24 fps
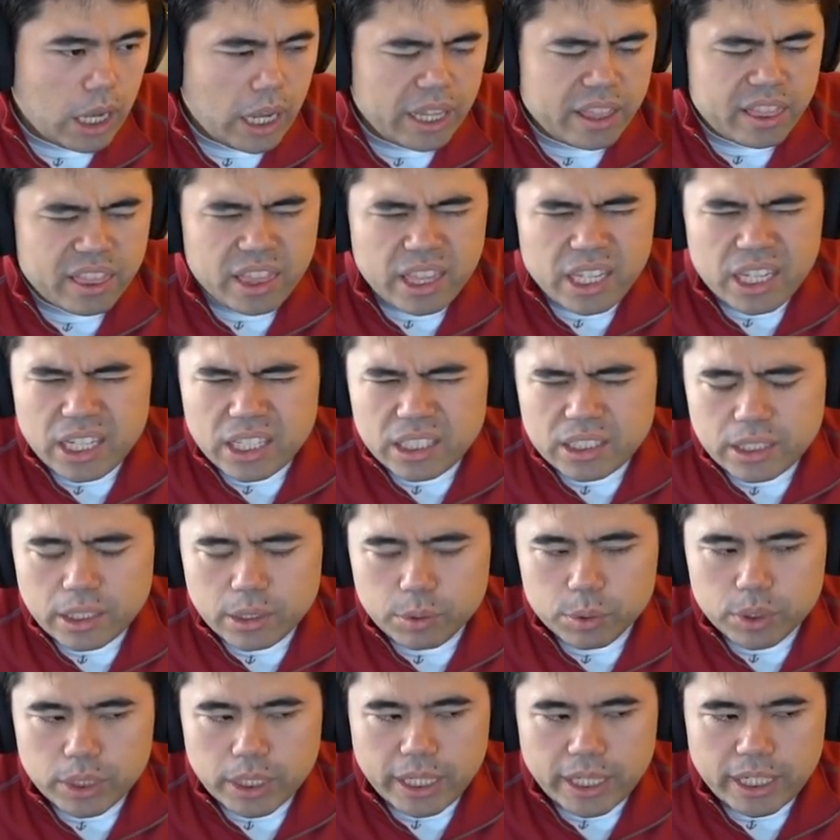I think I take
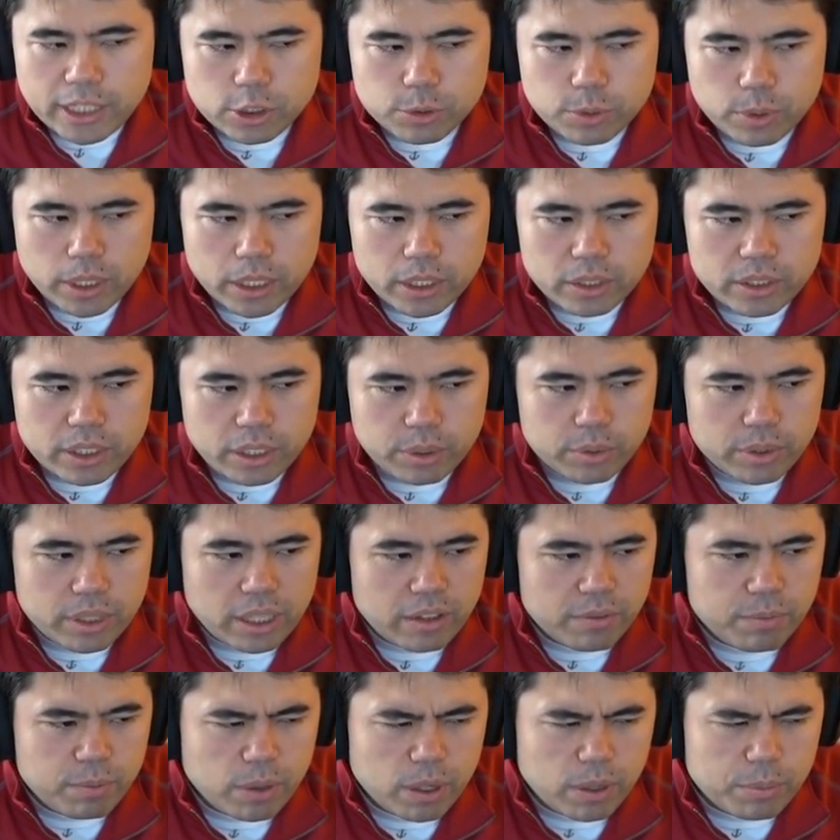with the H pawn. I could take with the
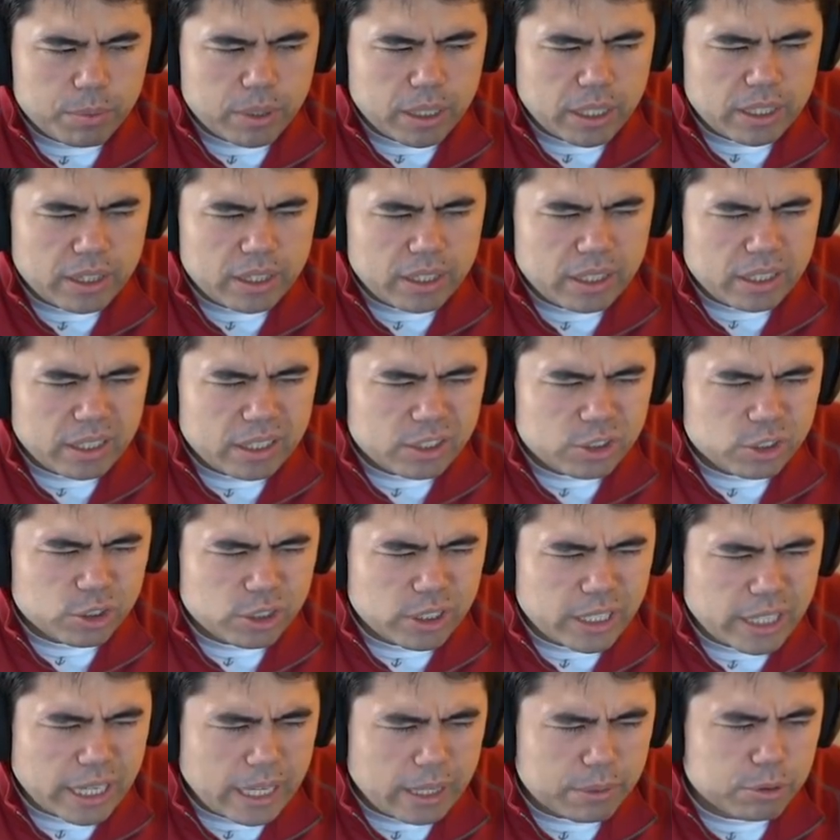F pawn, but I think I
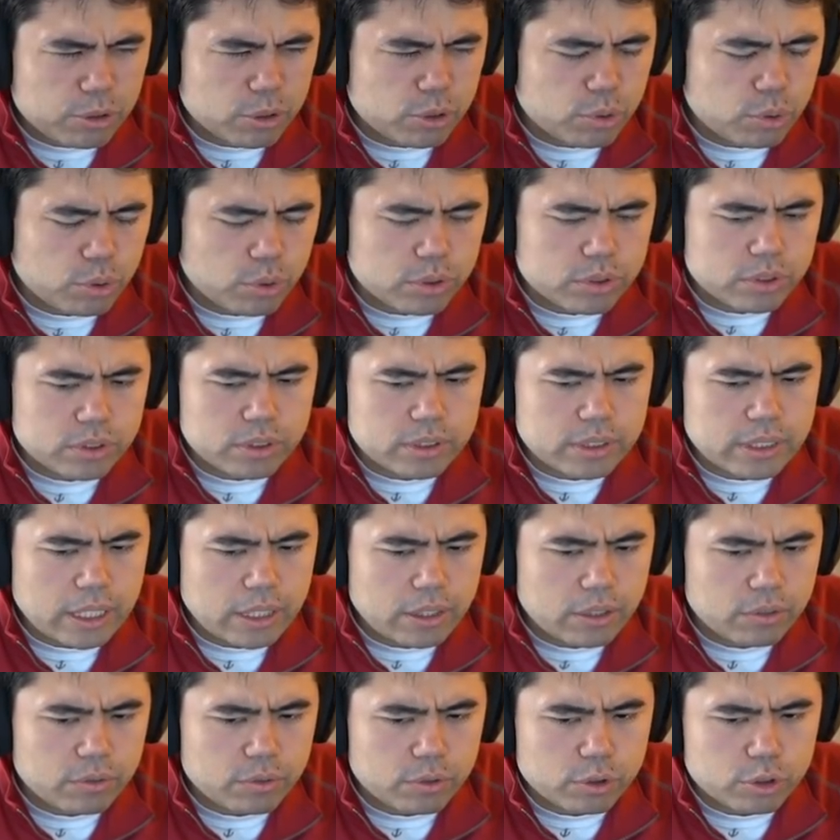should capture towards the
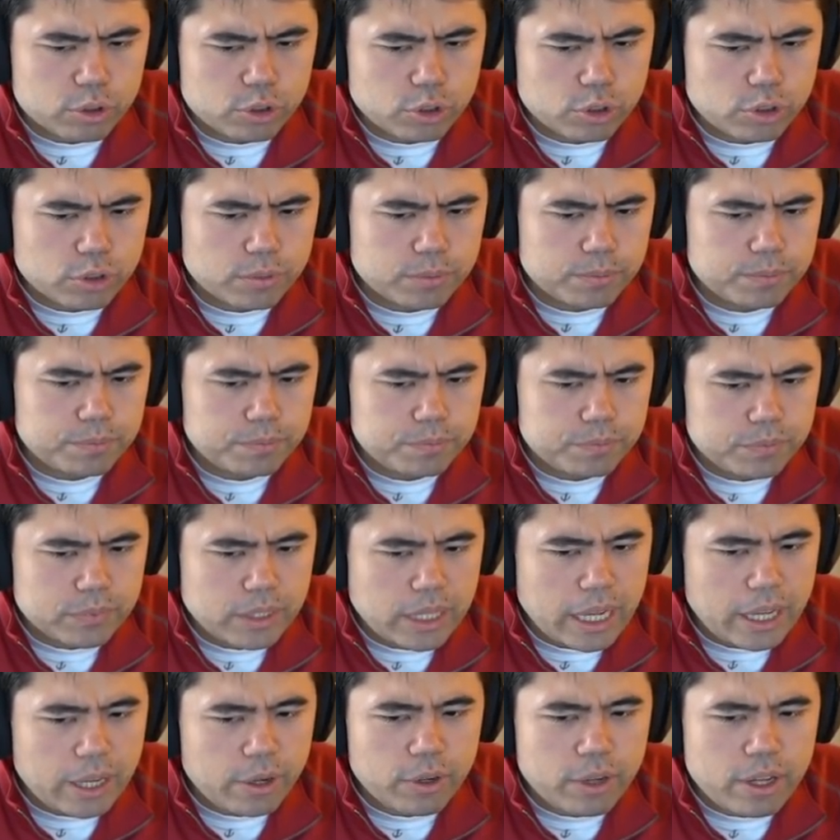center for sure.
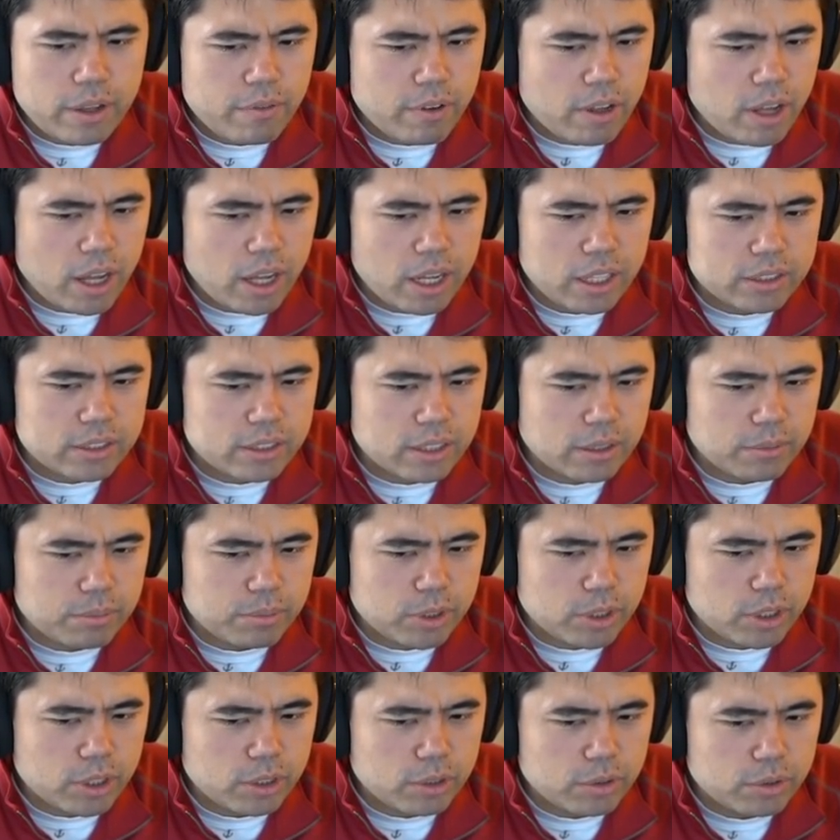I don't have a hot tub,
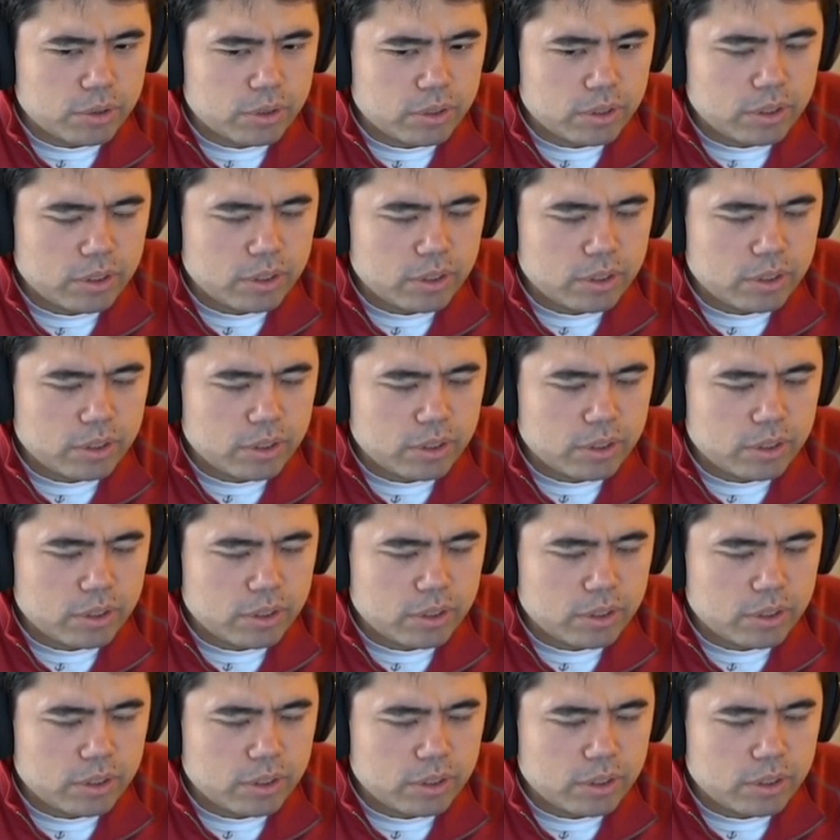no.